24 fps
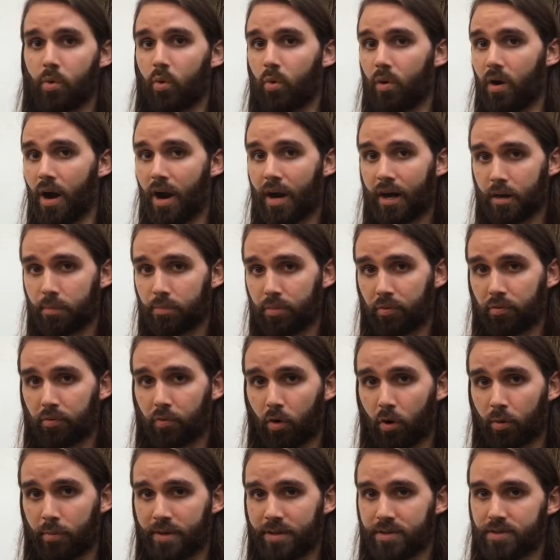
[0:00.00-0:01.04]
or higher
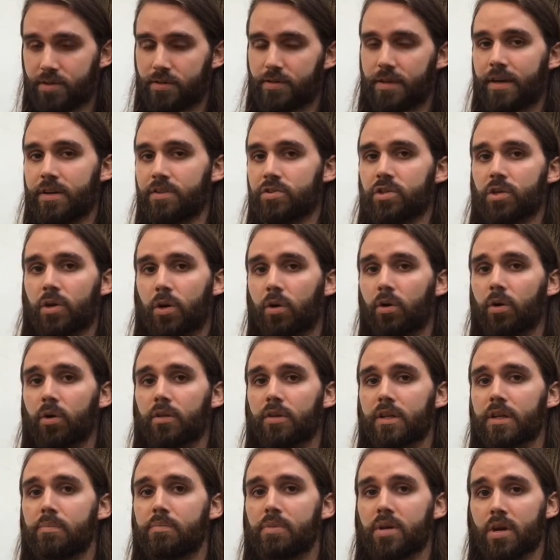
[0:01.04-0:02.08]
performance that is
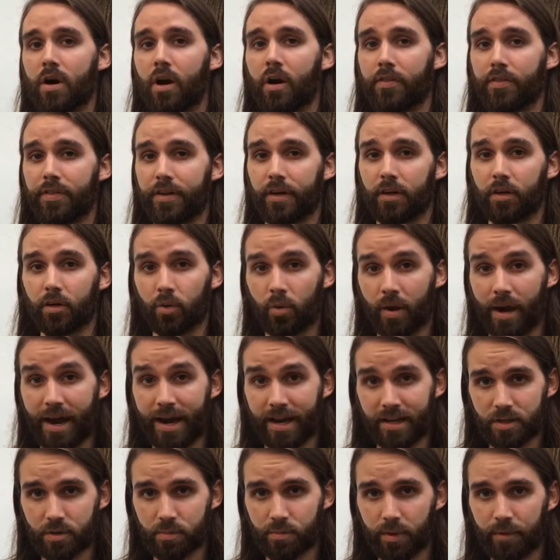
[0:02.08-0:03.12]
currently beyond their
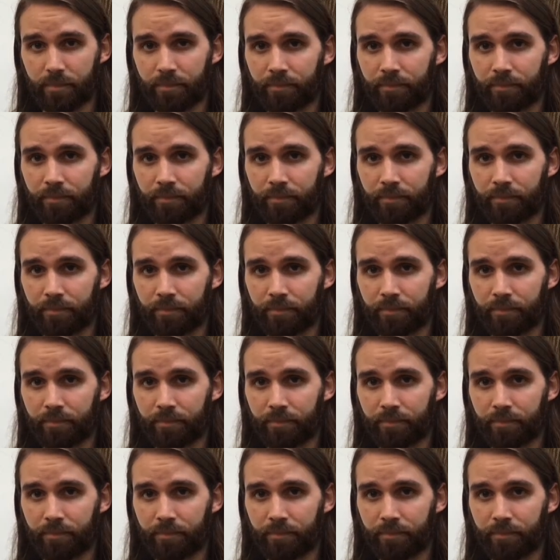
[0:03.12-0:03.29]
grasp.